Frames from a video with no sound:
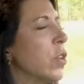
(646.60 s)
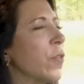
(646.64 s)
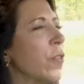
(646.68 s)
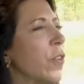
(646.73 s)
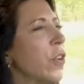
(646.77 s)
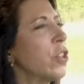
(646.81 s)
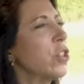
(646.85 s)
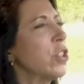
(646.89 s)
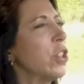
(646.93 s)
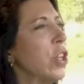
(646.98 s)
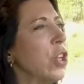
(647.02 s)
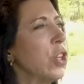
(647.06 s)
the
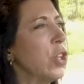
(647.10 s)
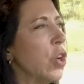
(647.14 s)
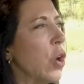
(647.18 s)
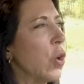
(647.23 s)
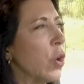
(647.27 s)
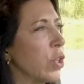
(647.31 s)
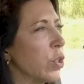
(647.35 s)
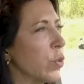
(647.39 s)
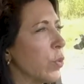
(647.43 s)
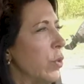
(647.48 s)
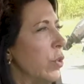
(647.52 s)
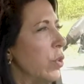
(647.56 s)
first thing you
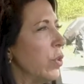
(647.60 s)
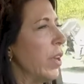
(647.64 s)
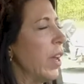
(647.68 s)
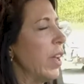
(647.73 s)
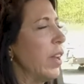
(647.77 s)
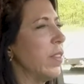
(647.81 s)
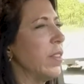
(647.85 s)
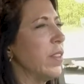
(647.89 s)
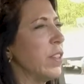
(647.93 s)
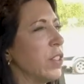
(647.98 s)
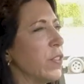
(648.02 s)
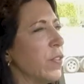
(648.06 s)
notice when you
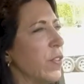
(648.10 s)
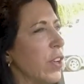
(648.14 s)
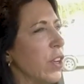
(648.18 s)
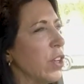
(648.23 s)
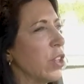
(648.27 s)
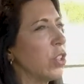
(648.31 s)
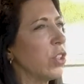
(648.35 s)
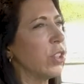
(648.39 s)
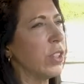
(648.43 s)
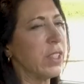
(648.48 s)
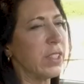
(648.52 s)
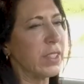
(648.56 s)
get in this
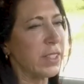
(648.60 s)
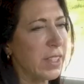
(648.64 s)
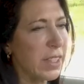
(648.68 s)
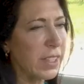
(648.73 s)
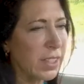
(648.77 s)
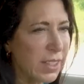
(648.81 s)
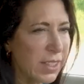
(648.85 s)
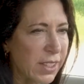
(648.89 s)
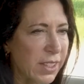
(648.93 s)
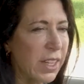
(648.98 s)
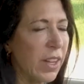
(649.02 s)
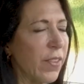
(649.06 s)
vehicle is
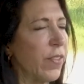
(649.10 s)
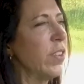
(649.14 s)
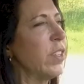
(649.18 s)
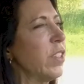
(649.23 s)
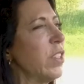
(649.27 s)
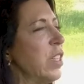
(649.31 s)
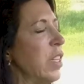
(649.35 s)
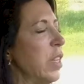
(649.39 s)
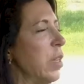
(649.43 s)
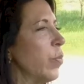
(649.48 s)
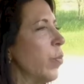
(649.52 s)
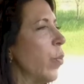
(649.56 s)
this
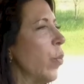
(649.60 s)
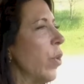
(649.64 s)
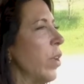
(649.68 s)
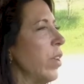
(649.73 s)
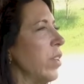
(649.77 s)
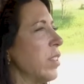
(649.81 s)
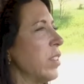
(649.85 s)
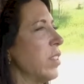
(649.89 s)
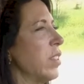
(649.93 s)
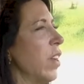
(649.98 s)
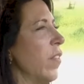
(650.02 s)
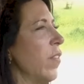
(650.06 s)

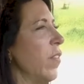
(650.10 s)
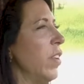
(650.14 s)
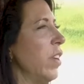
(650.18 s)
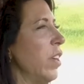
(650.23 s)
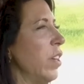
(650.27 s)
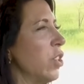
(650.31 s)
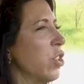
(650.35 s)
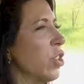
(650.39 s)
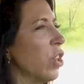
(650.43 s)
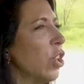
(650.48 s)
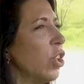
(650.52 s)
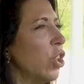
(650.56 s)
17.7
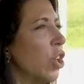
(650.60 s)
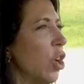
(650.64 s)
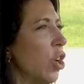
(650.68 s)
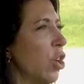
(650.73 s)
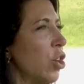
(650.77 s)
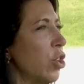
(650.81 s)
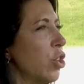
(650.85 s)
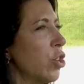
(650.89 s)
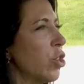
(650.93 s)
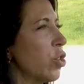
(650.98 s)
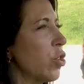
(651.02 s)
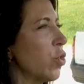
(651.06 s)
inch
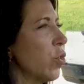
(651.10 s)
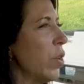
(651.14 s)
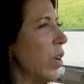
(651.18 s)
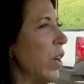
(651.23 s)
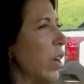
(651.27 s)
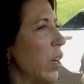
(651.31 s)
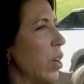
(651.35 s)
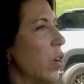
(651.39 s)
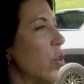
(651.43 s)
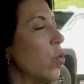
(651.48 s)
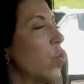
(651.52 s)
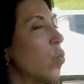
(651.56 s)
large
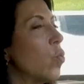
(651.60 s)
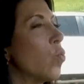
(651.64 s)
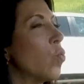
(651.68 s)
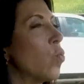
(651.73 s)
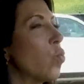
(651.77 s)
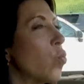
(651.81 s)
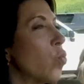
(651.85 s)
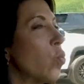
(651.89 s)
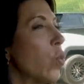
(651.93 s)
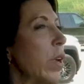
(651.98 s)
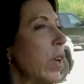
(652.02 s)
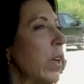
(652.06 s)
screen.
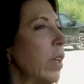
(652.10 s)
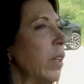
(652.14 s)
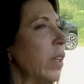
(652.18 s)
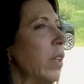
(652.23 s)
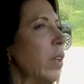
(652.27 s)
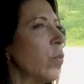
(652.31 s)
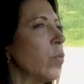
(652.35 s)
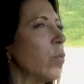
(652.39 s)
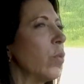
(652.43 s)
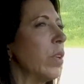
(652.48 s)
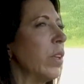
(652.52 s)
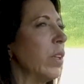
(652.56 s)

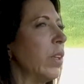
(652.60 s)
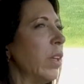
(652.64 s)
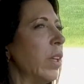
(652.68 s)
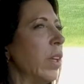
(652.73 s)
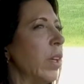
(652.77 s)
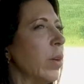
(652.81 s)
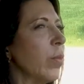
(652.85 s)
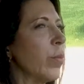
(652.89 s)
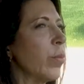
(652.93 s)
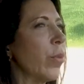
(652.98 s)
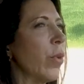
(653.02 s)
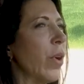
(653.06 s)
Really,
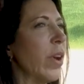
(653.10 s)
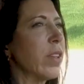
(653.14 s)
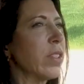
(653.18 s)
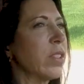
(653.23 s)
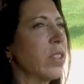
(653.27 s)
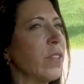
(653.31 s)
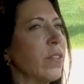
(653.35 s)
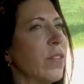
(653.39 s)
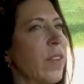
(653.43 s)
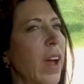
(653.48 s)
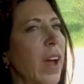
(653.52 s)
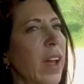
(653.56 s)
really
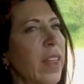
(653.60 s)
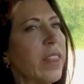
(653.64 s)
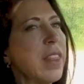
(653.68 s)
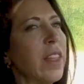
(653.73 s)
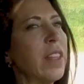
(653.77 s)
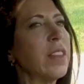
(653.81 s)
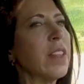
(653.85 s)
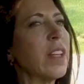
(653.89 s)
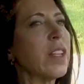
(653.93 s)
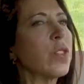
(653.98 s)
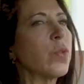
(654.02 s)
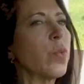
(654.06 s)
impressive. I
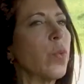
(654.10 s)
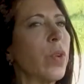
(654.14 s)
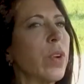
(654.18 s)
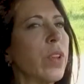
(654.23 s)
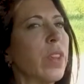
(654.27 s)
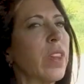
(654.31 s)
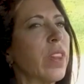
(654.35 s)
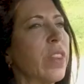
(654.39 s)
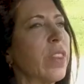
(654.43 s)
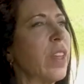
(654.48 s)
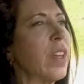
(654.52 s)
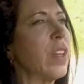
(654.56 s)
think that's one
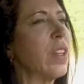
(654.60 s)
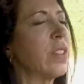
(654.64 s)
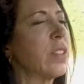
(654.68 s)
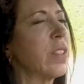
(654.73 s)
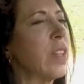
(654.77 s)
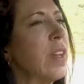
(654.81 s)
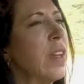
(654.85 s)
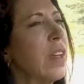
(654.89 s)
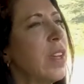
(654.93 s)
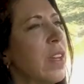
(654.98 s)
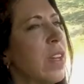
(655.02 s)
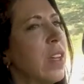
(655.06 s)
of the
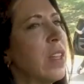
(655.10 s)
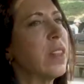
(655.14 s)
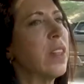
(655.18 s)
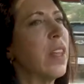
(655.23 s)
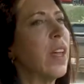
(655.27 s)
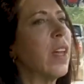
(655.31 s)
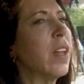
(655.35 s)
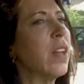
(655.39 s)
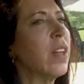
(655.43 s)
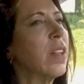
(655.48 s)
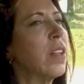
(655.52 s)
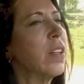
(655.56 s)
things
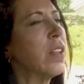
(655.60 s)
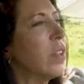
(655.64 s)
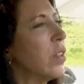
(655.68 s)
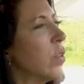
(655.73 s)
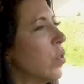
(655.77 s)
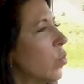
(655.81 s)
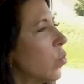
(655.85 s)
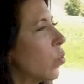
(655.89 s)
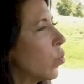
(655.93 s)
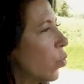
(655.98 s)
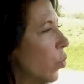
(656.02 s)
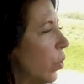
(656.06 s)
that
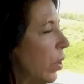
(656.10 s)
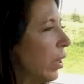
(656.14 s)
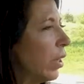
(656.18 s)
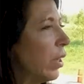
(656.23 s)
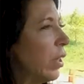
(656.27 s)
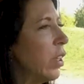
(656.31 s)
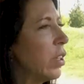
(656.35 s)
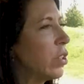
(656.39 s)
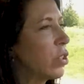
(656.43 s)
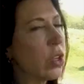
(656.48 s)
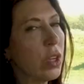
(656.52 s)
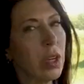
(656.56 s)

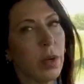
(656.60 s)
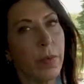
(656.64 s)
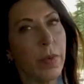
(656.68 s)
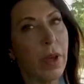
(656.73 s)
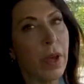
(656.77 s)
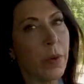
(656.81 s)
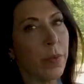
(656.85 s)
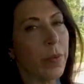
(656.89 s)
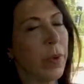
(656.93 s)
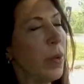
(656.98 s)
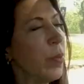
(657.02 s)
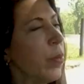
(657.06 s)
really is going to
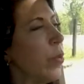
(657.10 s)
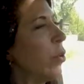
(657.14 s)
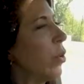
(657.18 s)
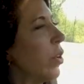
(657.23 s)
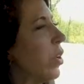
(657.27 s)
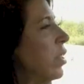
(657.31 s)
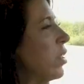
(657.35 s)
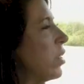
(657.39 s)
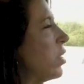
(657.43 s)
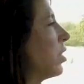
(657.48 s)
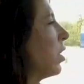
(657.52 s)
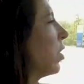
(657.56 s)
make people
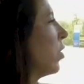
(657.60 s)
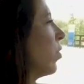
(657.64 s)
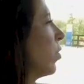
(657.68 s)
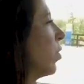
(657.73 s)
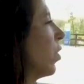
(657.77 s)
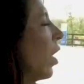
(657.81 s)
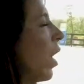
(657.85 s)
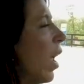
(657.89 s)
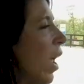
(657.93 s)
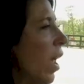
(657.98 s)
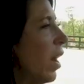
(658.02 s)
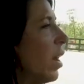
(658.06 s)

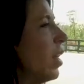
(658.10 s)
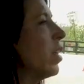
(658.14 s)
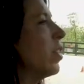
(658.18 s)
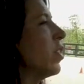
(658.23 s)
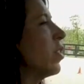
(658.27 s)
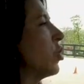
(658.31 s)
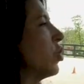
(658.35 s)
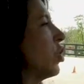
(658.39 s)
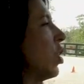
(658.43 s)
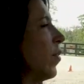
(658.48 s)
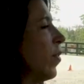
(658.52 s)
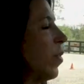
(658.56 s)
consider any of
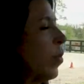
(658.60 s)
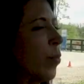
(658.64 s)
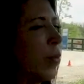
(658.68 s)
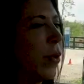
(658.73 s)
the Chevy